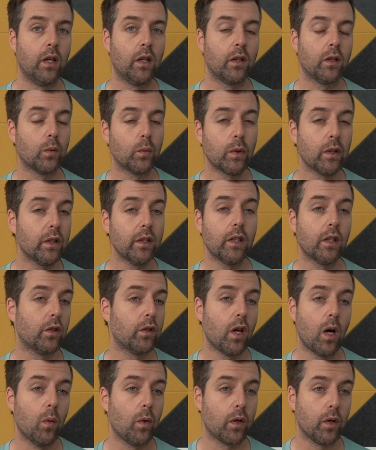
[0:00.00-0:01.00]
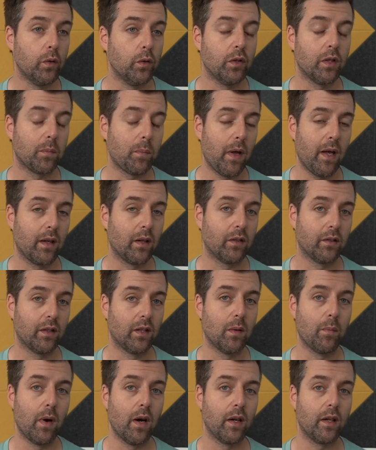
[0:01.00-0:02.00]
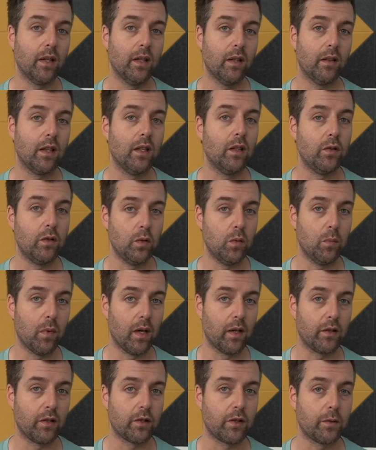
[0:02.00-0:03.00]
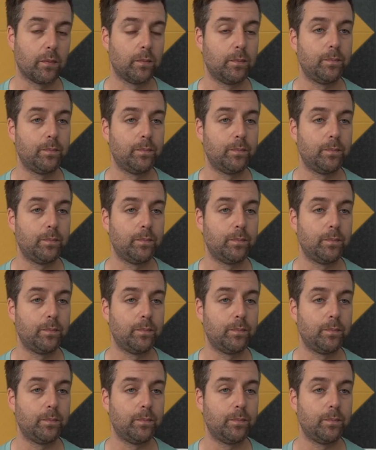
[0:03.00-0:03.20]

there really are no acoustic panels on the market that do much.